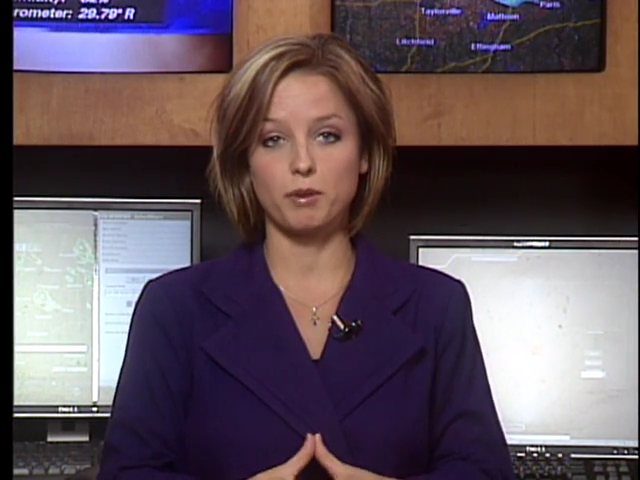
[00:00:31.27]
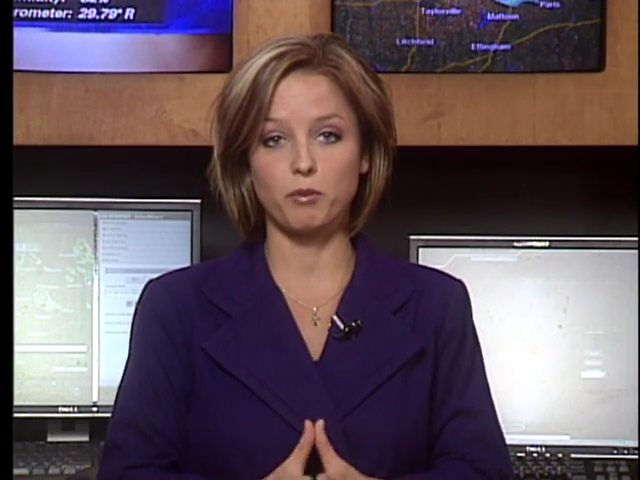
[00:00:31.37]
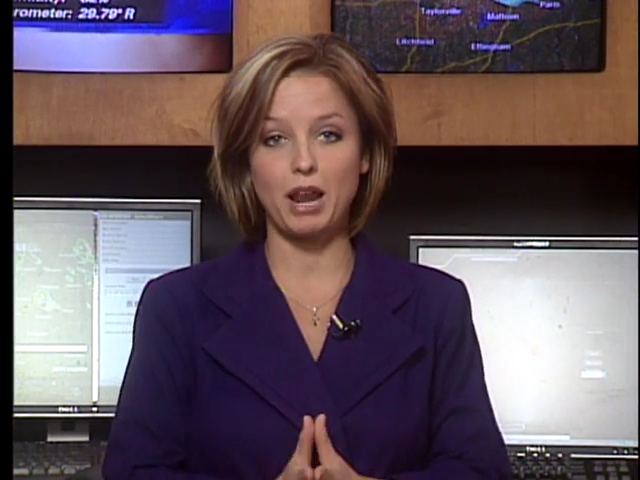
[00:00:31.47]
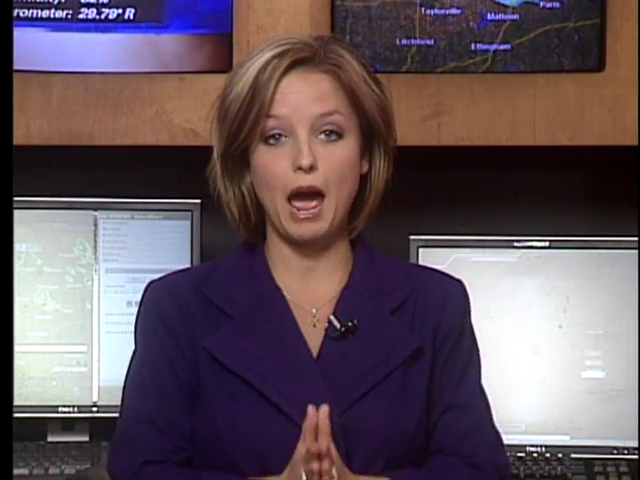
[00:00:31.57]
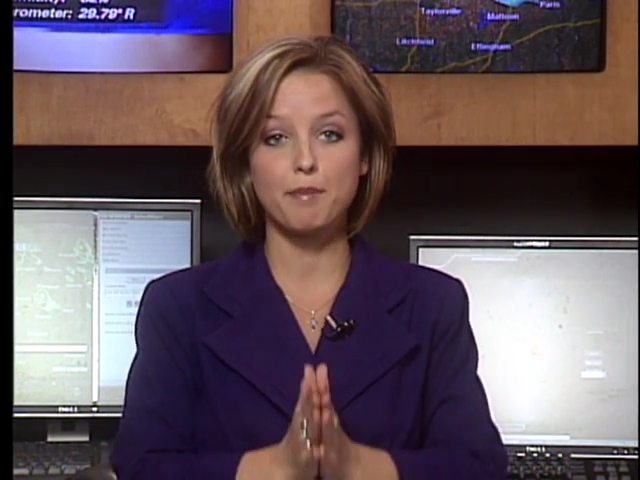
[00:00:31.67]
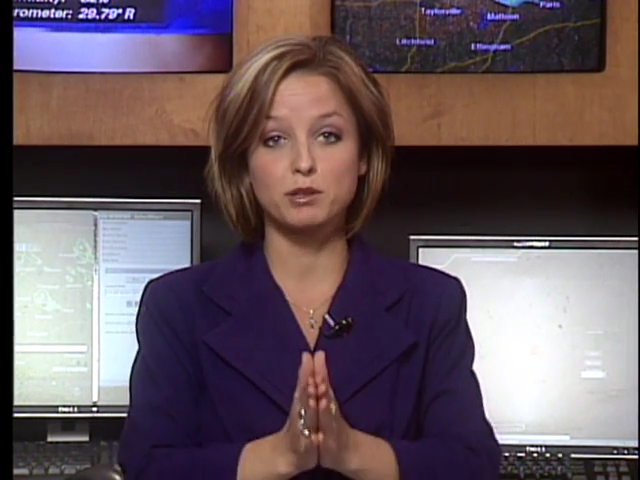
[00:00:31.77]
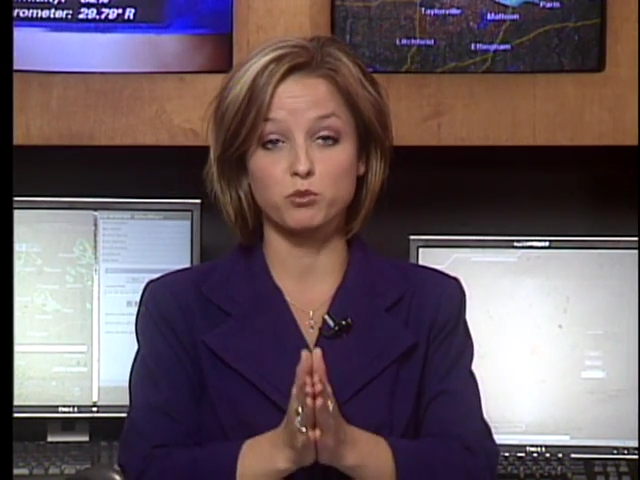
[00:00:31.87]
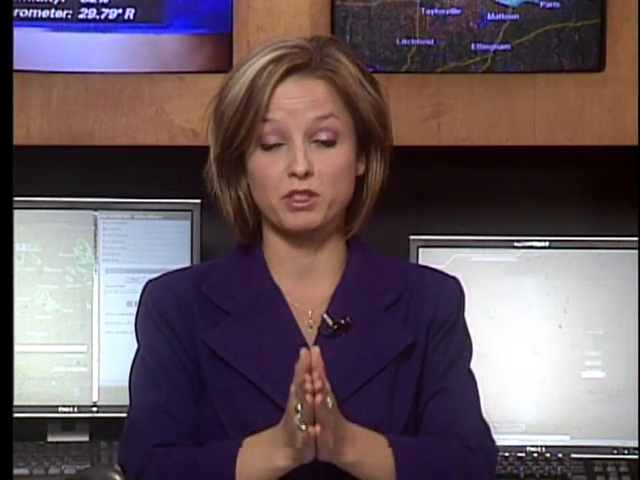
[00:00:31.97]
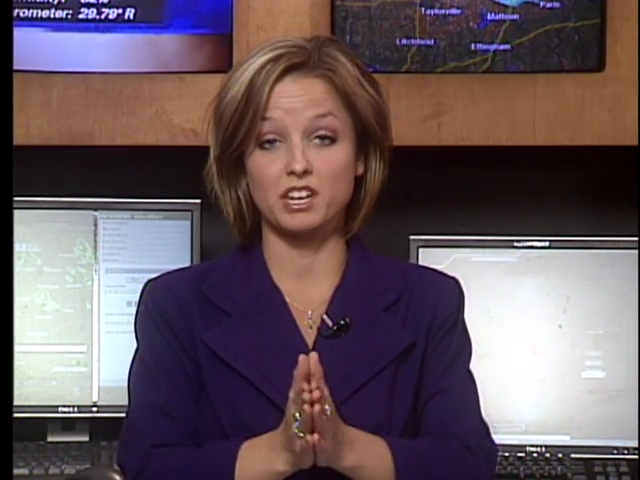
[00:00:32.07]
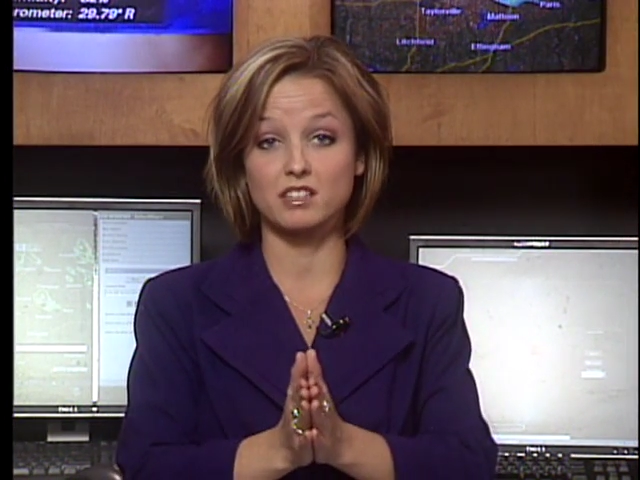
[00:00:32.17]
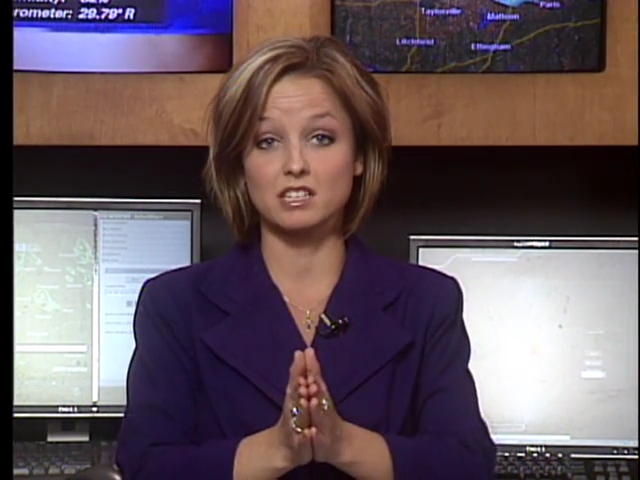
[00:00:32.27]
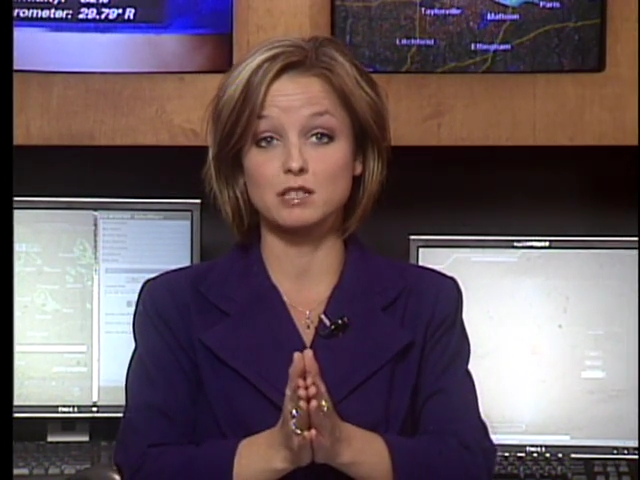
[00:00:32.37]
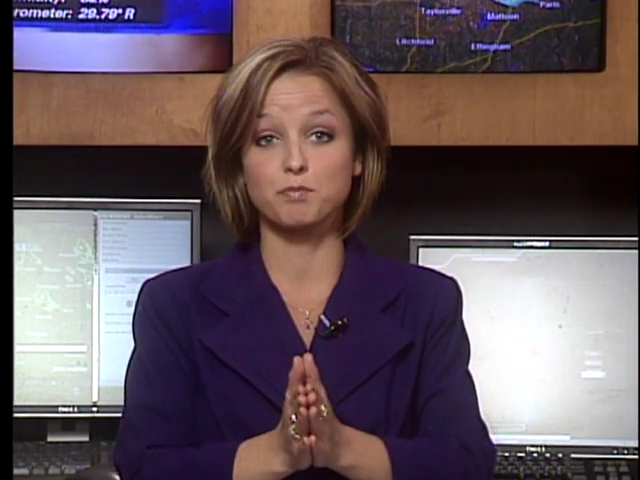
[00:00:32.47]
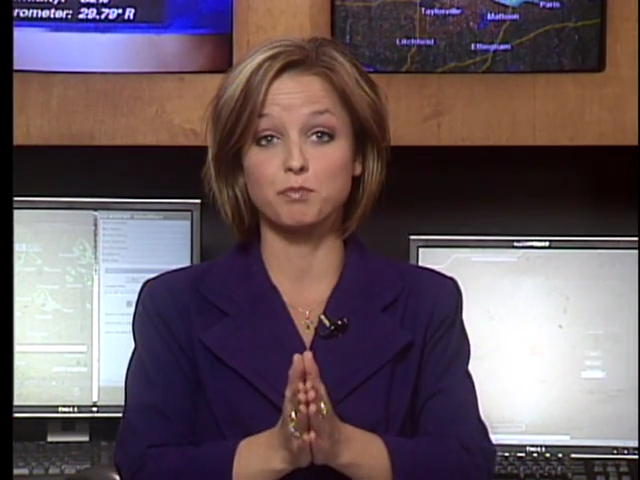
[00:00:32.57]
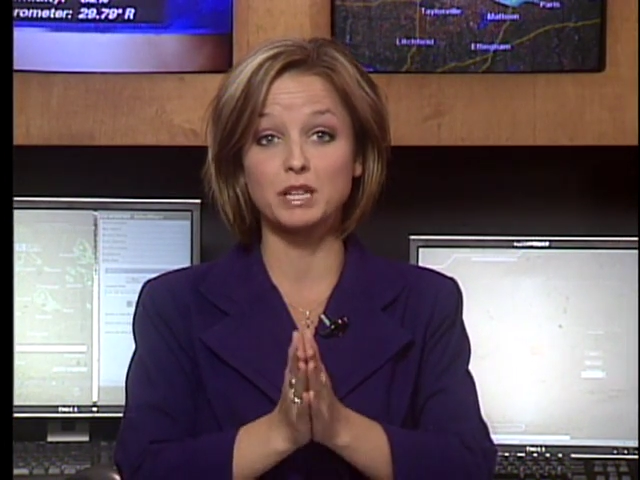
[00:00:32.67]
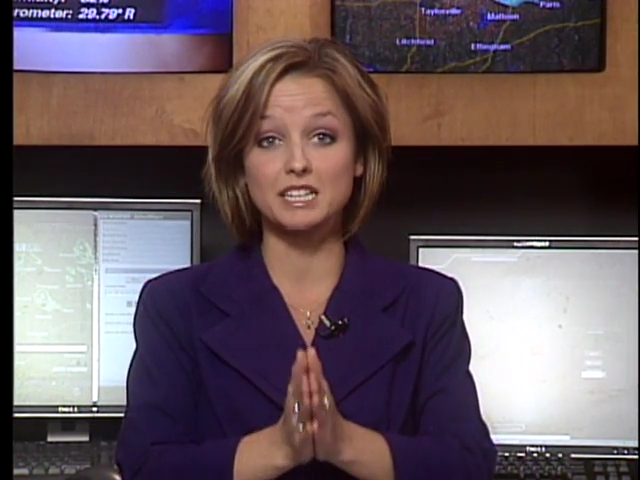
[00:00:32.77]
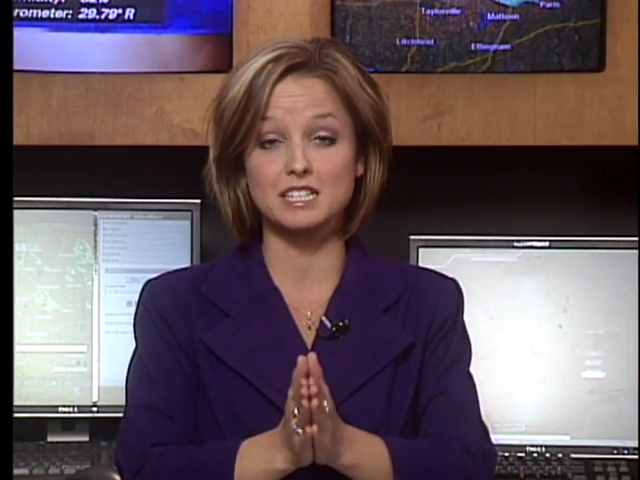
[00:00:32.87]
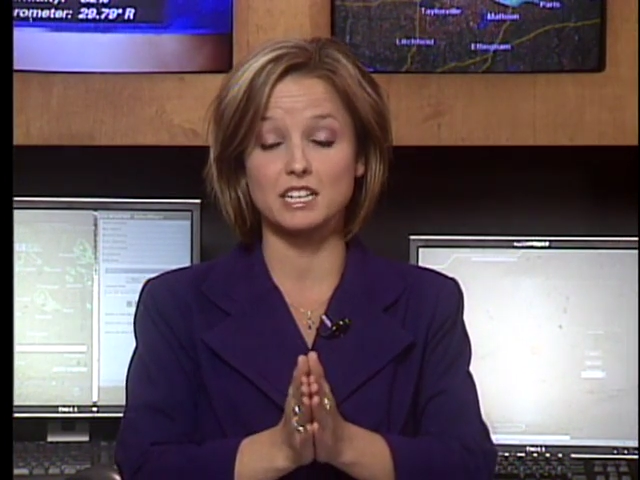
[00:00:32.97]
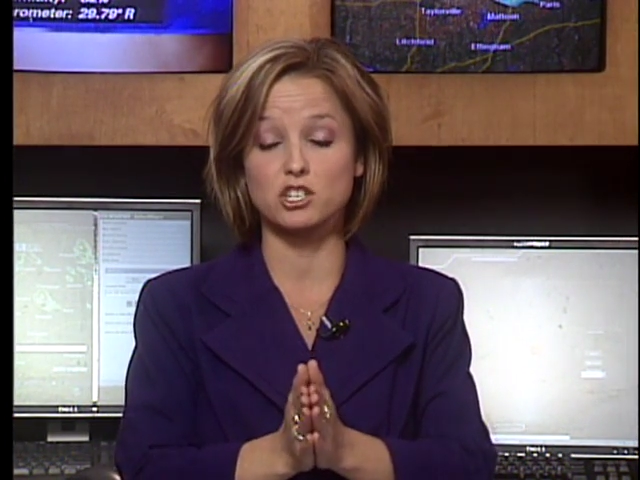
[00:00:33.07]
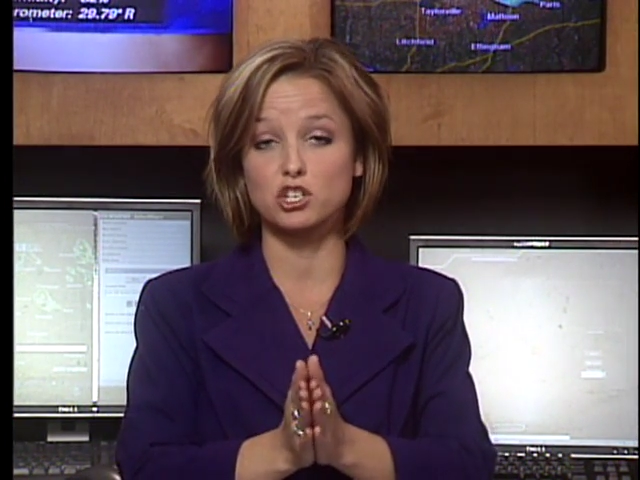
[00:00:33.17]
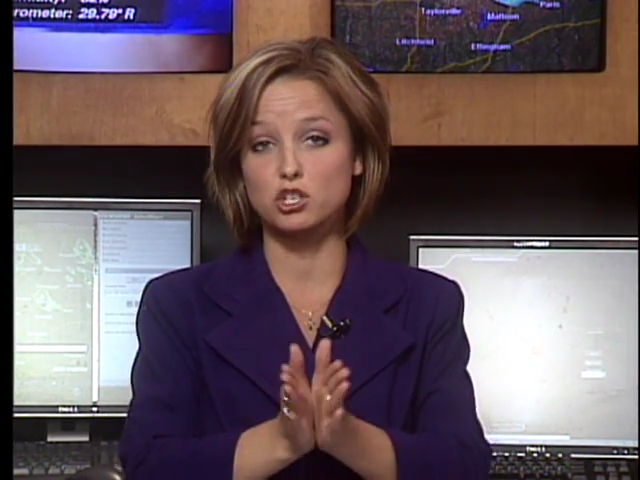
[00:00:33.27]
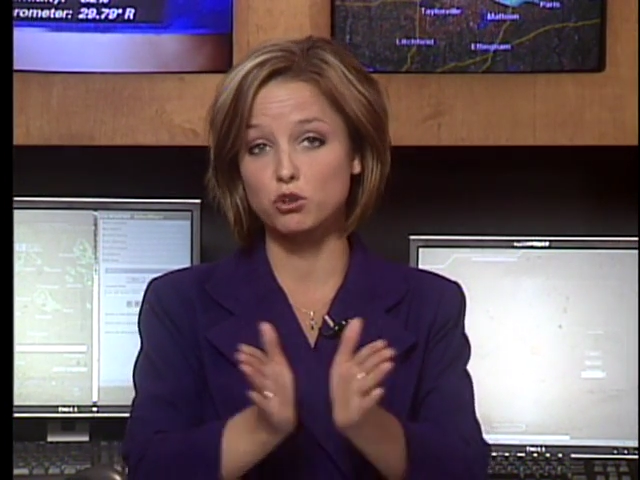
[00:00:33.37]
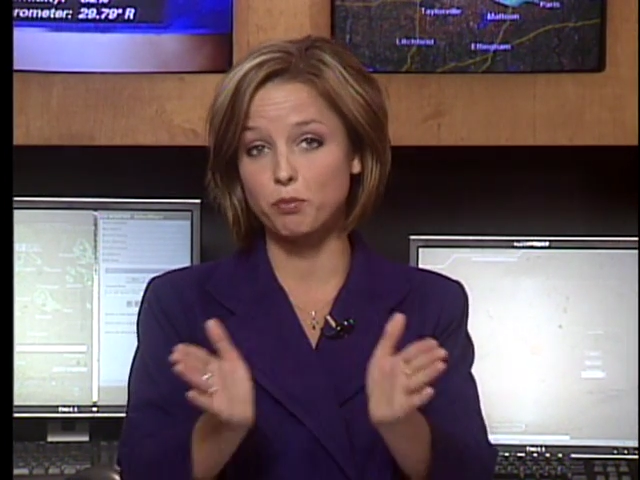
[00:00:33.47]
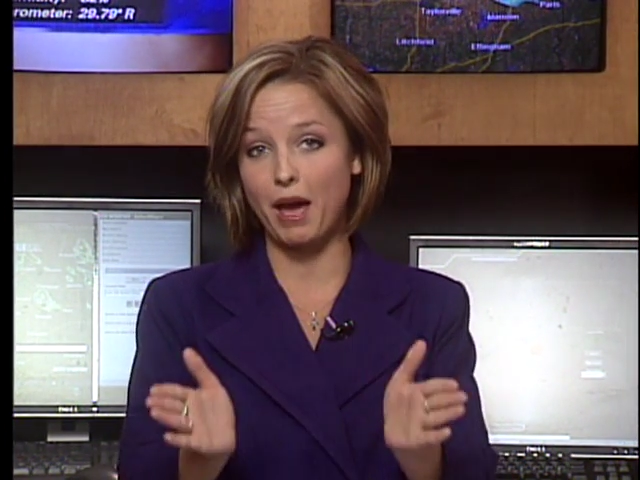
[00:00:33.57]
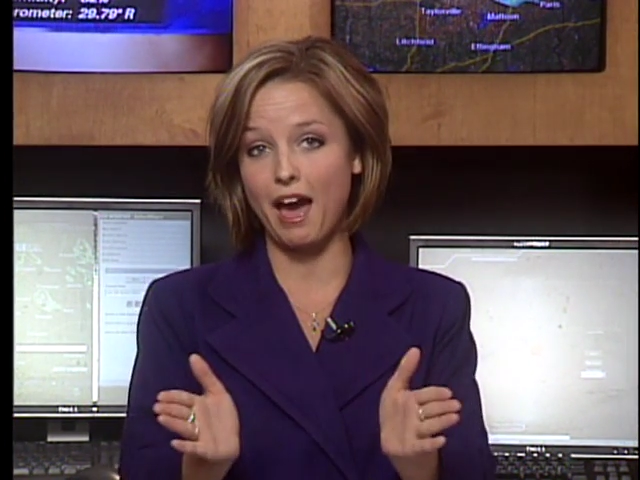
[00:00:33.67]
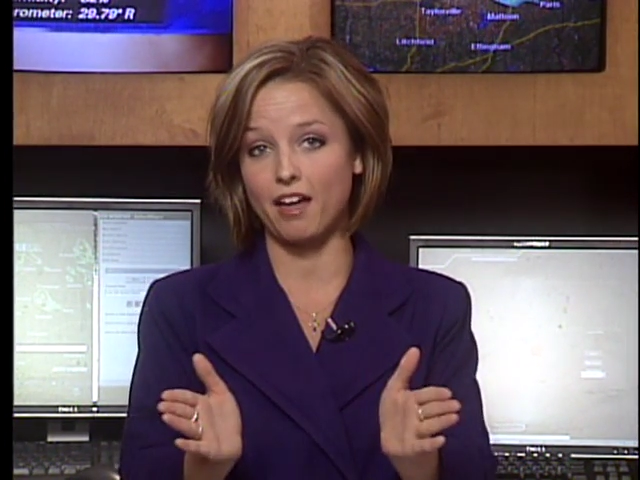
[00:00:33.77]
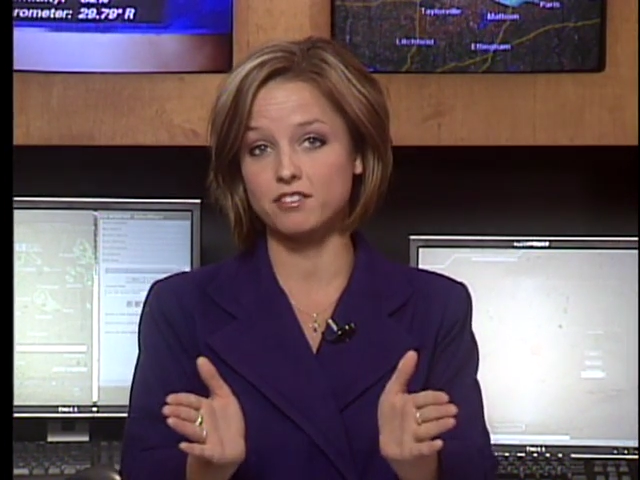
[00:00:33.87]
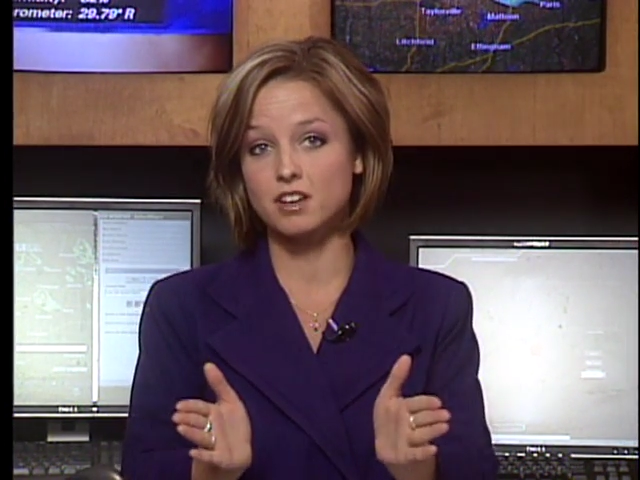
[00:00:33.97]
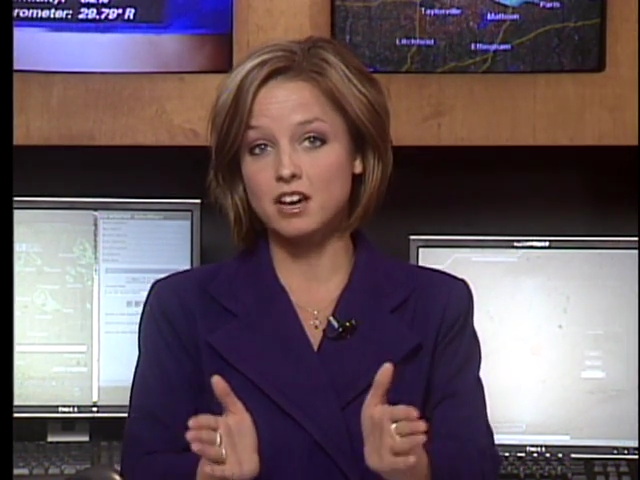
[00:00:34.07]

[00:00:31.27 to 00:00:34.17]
And what happens with it is it splits into two paths.